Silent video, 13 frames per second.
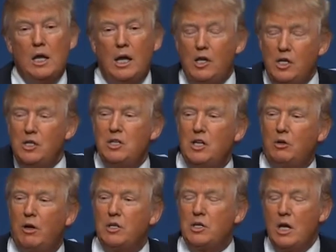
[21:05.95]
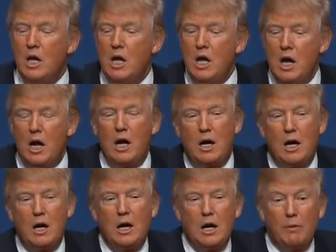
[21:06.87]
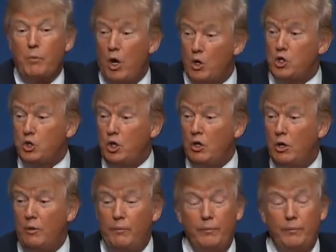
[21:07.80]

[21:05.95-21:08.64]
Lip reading: Isn't it crazy? No, it's true.